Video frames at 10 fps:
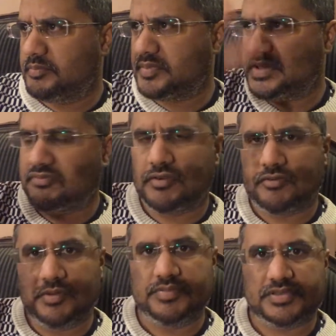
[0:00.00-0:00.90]
different
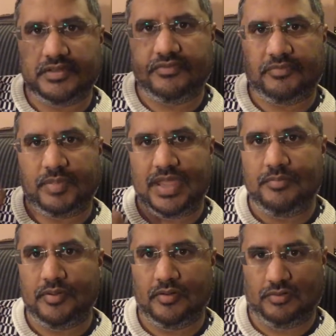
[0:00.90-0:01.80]
groups of
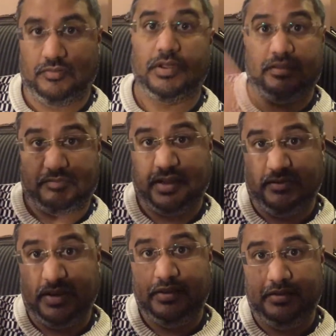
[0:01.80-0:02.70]
people, or rather, kind of
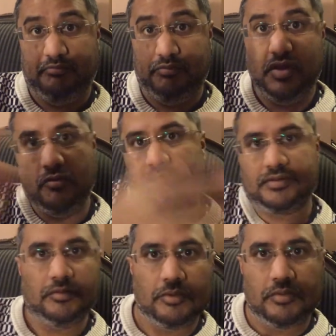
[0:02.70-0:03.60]
like you and
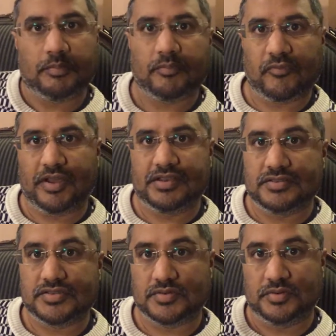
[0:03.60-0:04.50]
your
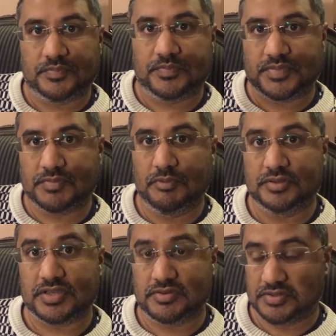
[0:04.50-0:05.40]
friends, or small
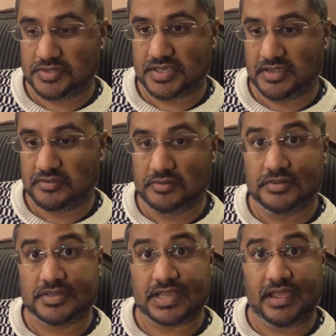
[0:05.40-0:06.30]
social
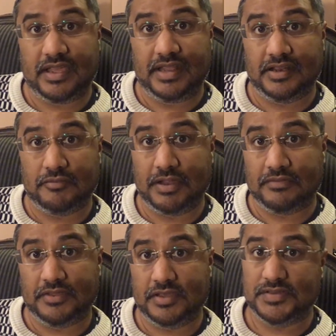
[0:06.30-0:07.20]
circles in and around,
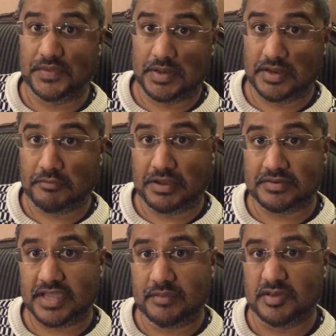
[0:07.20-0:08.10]
for those of you in and around
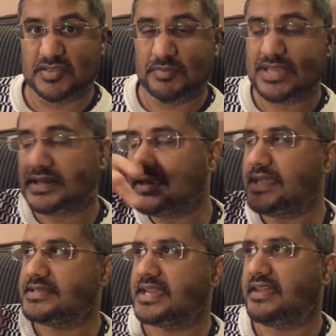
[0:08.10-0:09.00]
Cambridge, are basically
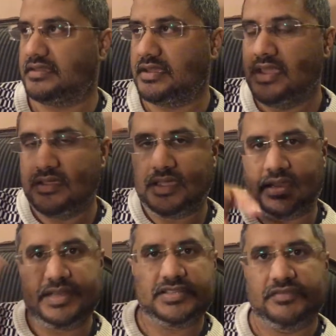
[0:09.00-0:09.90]
getting together and
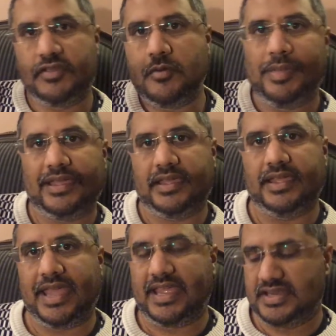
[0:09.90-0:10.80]
each of you picking
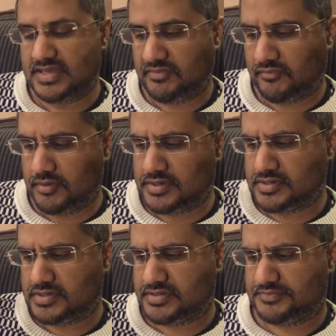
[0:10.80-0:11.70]
a
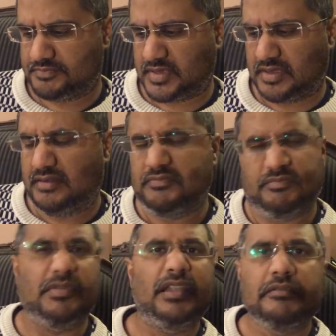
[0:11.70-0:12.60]
different kind of
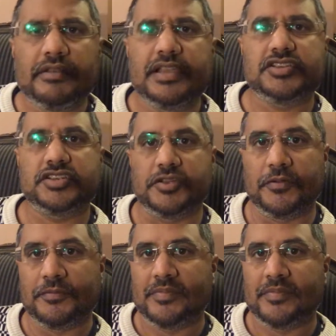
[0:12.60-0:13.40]
local issue